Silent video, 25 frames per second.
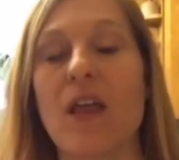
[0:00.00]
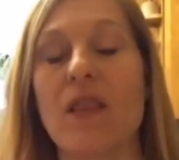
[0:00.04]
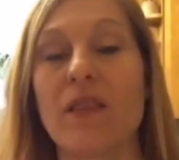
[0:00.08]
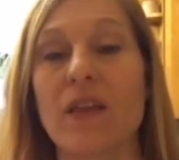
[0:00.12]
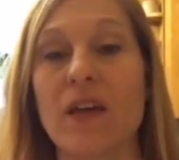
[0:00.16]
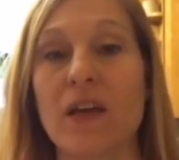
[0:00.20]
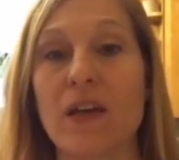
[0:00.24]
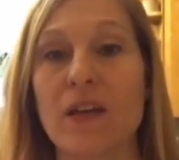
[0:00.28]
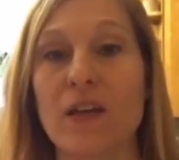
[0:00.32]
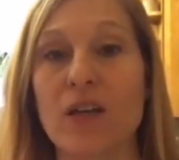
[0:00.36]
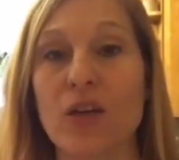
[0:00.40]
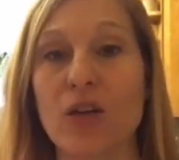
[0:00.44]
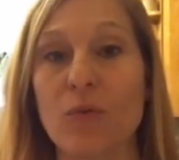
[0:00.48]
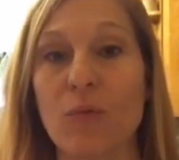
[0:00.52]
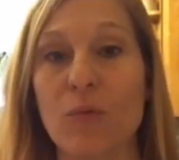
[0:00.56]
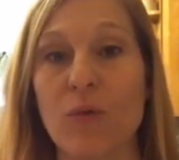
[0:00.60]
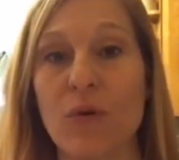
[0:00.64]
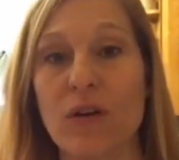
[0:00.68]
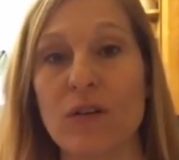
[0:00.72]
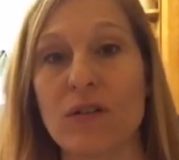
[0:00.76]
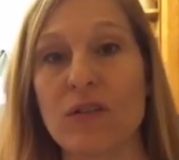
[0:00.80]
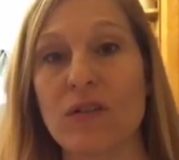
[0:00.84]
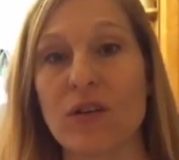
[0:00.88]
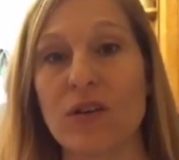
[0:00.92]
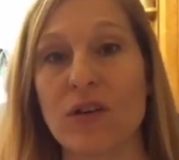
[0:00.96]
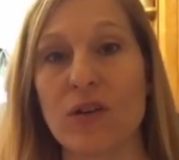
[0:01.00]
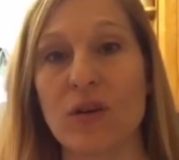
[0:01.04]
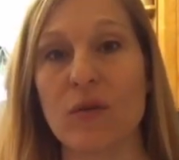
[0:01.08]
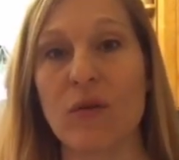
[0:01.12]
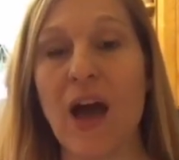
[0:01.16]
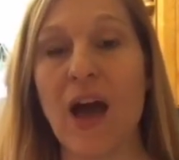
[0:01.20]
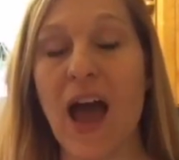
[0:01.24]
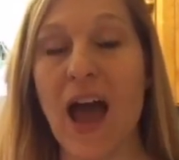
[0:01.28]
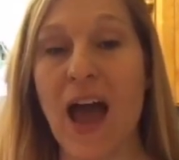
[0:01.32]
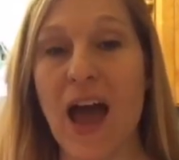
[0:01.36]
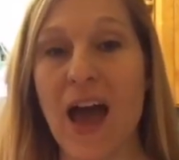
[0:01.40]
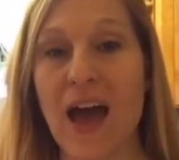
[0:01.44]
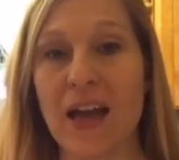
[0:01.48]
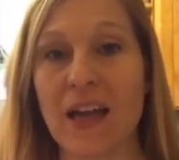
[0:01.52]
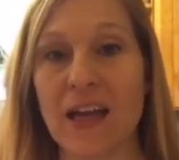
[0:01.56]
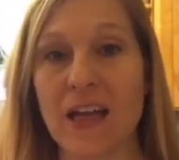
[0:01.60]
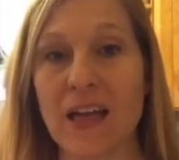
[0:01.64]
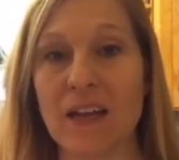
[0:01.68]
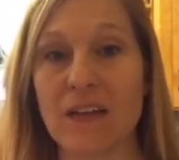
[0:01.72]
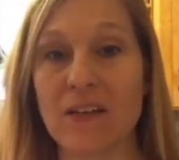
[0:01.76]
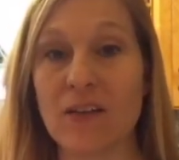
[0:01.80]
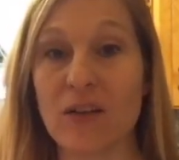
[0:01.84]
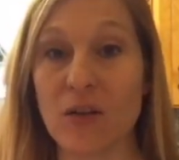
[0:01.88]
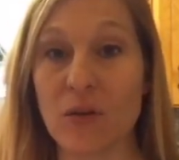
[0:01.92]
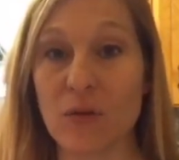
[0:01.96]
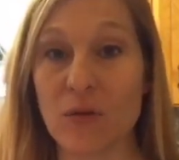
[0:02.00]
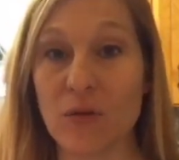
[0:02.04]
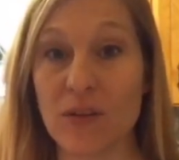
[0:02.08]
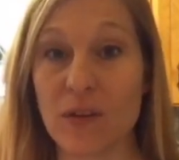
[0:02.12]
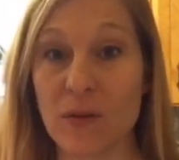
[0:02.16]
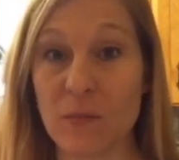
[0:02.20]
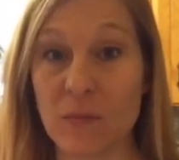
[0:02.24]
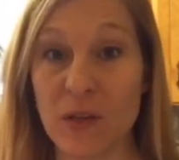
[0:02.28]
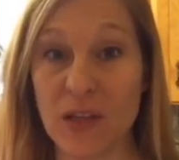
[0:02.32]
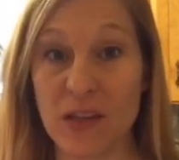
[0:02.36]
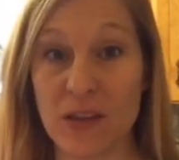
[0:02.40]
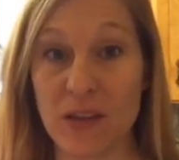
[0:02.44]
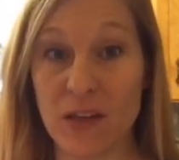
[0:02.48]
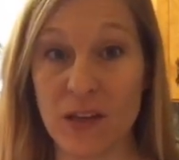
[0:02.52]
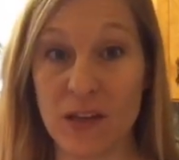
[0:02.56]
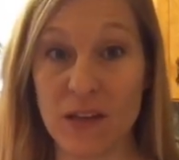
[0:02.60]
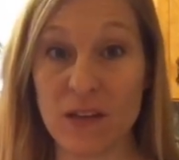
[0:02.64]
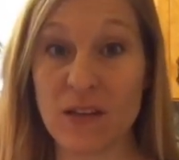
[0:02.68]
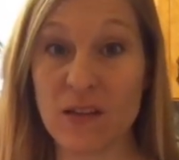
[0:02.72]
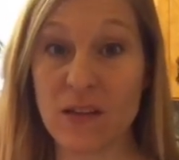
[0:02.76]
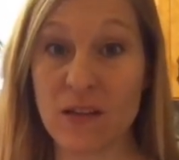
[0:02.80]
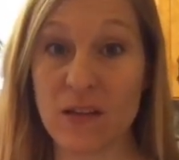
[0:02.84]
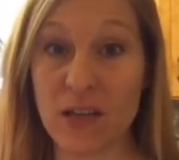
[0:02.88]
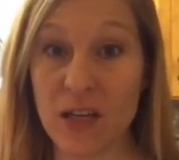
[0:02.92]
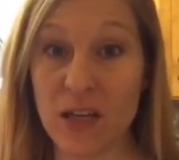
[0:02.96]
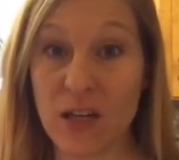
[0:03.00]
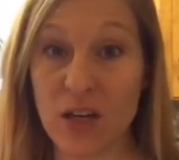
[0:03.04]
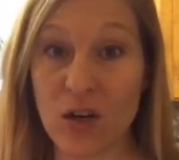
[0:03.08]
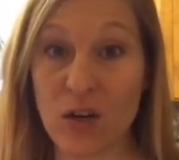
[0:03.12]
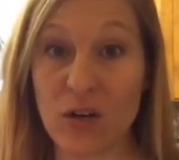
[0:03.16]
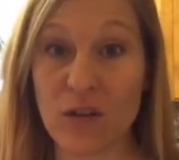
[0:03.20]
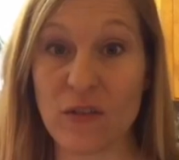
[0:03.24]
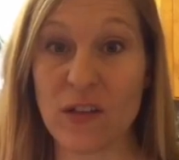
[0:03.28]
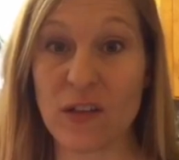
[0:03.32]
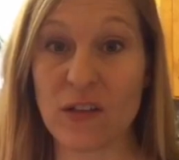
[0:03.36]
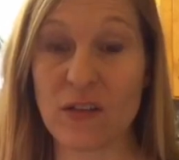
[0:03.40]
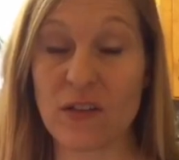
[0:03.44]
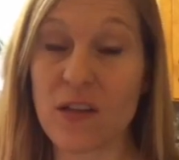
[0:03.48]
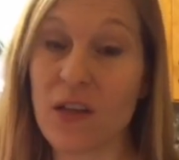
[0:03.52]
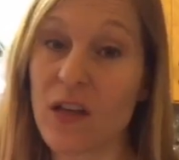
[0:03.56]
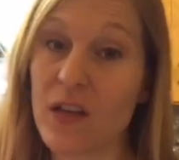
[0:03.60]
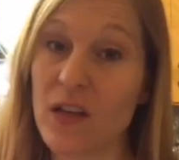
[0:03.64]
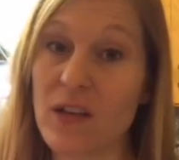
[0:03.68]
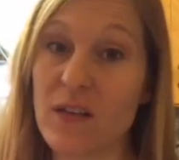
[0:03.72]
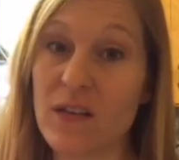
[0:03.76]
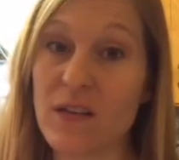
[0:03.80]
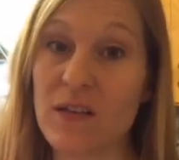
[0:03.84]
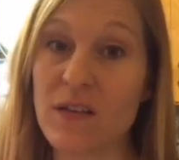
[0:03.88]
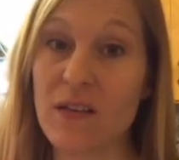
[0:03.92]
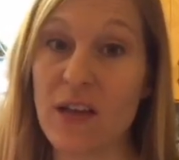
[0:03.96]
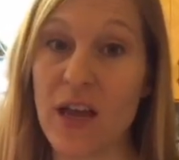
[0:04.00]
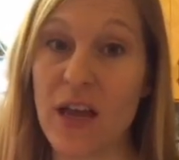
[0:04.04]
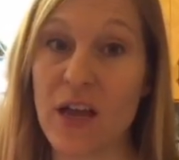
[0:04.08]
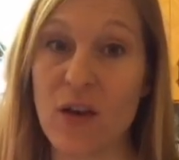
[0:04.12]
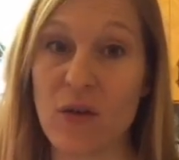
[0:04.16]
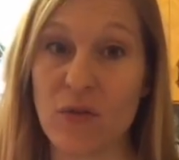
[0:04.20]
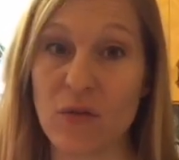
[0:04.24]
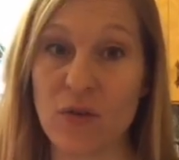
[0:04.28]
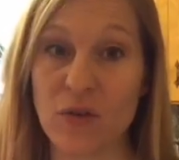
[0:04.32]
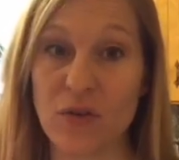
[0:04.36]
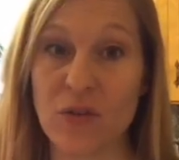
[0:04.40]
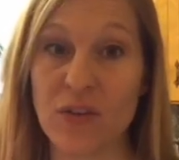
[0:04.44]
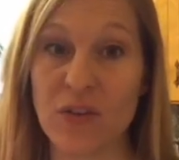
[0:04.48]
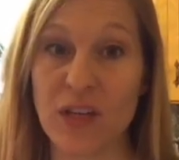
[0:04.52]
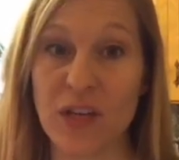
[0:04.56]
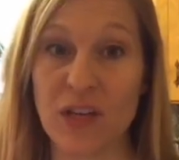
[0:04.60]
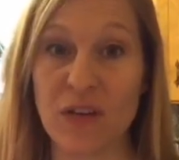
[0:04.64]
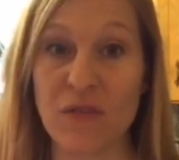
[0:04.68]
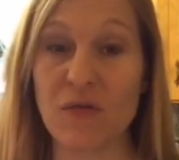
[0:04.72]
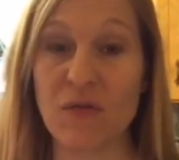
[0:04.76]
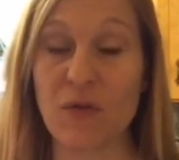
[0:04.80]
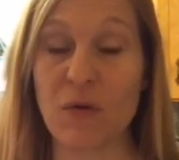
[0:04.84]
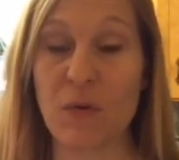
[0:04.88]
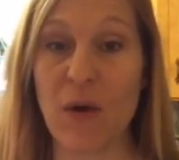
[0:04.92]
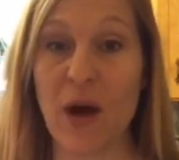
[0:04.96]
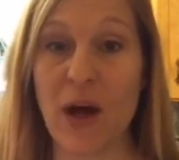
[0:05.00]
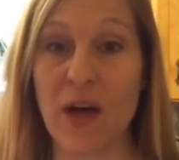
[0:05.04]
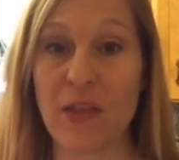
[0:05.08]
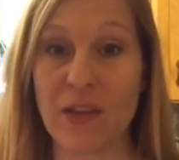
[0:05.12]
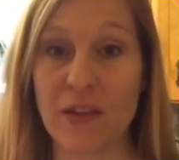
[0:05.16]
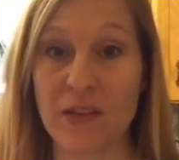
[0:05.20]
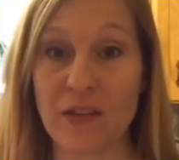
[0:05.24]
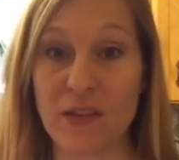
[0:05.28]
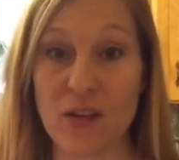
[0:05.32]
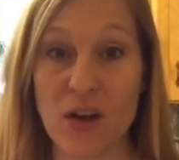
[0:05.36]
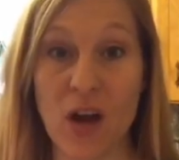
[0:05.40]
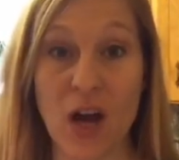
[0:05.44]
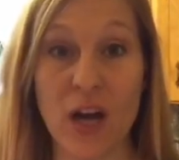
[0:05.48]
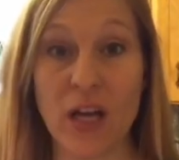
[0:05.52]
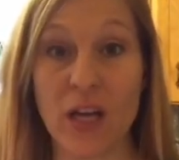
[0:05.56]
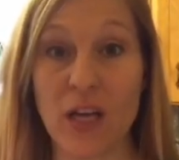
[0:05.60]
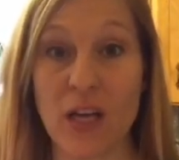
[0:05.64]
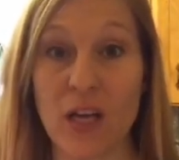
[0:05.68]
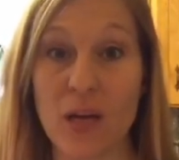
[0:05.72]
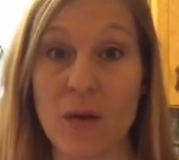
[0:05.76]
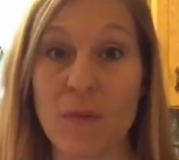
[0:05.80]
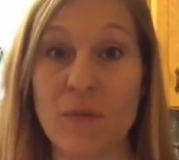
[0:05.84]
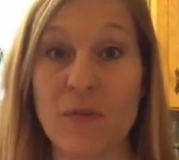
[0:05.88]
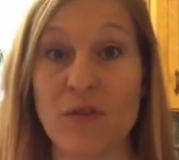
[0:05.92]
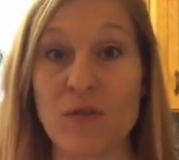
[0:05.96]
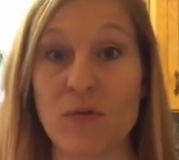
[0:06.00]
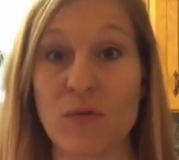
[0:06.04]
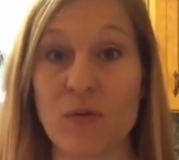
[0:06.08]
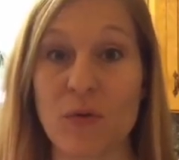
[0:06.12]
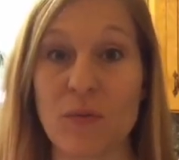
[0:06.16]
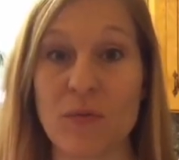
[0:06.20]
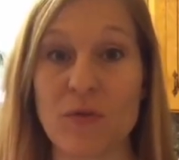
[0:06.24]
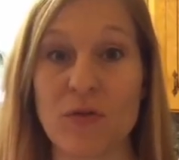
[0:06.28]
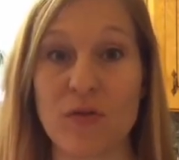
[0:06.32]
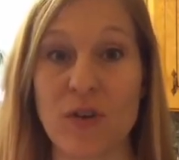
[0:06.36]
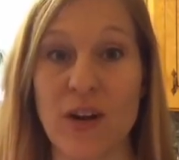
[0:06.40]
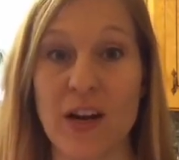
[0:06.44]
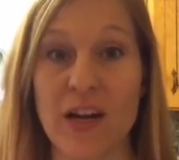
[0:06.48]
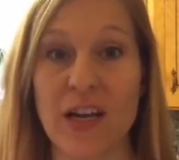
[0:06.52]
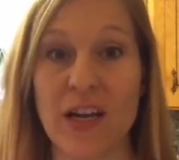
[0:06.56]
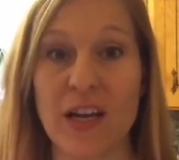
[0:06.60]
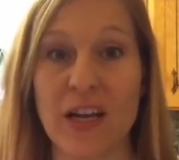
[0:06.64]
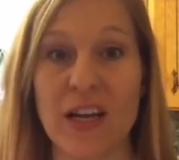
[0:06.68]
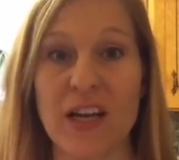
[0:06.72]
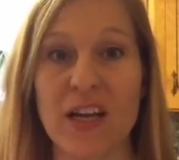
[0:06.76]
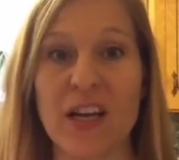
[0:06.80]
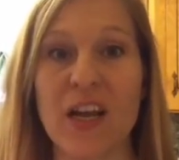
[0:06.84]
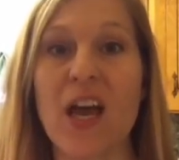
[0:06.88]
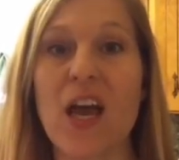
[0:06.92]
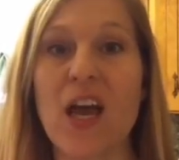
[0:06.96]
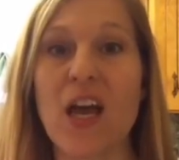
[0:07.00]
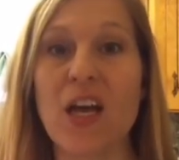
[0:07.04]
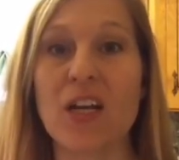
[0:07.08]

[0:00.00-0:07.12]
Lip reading: then you want to add it to something that is thicker, that's going to stay on your skin for a while, that's not going to absorb straight in,